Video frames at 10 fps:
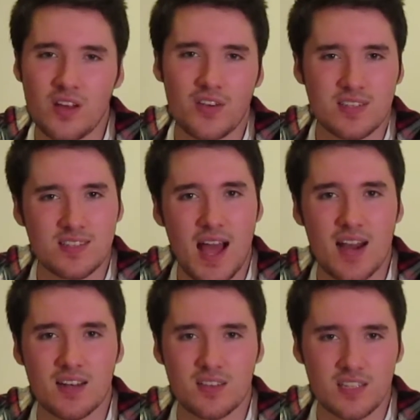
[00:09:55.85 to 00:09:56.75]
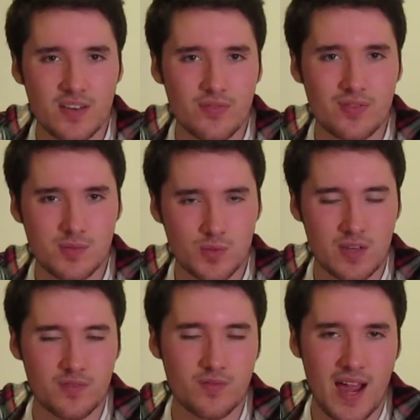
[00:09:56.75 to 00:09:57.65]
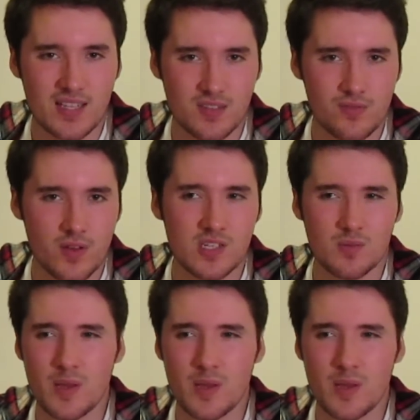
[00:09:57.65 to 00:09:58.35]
understand the difference between fact and fiction.